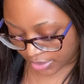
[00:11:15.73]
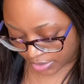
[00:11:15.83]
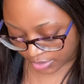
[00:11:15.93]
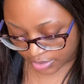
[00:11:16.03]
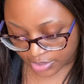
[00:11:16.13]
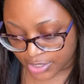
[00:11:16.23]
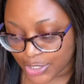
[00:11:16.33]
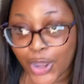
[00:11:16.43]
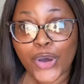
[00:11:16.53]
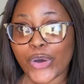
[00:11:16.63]

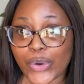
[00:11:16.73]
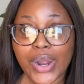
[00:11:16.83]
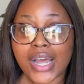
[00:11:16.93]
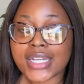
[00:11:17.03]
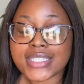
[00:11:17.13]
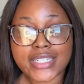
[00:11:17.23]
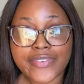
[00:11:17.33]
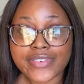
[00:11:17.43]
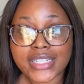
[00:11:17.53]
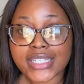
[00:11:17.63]
So
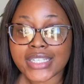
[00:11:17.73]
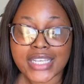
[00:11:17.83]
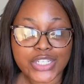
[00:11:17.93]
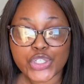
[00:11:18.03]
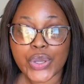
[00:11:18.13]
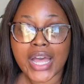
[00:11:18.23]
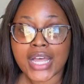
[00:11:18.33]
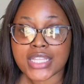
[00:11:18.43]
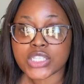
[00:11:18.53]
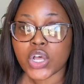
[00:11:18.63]
definitely get your
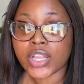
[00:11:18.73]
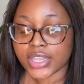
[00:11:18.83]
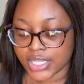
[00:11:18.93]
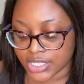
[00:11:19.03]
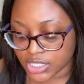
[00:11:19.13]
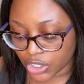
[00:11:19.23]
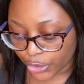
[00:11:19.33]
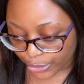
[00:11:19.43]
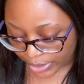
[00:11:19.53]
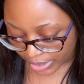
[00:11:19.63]
hands on this
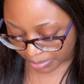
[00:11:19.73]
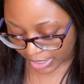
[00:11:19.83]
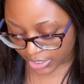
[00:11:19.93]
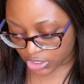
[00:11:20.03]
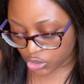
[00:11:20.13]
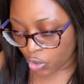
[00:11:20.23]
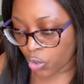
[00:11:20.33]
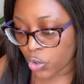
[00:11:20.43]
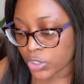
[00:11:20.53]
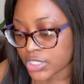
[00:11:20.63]
cream. It's
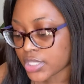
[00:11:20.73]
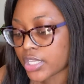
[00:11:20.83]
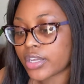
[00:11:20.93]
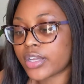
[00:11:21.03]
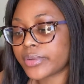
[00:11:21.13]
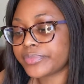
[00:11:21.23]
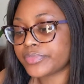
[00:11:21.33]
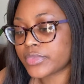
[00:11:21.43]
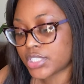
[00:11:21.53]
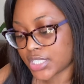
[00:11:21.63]
called the
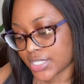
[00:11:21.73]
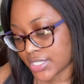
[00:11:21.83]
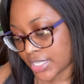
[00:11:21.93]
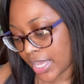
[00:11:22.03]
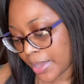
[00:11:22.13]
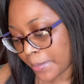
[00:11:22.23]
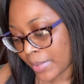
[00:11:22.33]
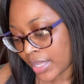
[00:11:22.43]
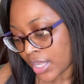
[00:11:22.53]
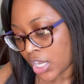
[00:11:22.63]
Dischem
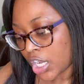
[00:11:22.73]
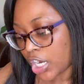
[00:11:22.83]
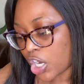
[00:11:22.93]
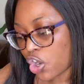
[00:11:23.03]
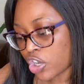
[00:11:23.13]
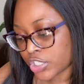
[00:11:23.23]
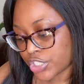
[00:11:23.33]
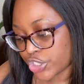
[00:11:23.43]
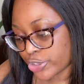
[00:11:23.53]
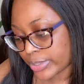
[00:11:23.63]

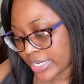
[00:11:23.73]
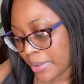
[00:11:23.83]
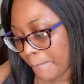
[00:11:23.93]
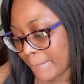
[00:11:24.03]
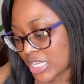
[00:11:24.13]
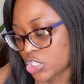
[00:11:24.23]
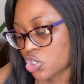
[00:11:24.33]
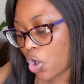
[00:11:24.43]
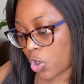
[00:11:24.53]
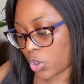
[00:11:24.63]

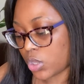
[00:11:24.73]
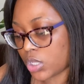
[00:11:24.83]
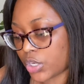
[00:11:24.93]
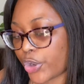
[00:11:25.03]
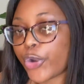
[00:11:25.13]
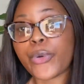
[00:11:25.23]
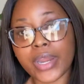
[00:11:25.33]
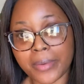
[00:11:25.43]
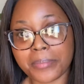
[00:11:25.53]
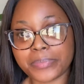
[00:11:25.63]
Clotrimazole
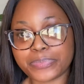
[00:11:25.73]
cream,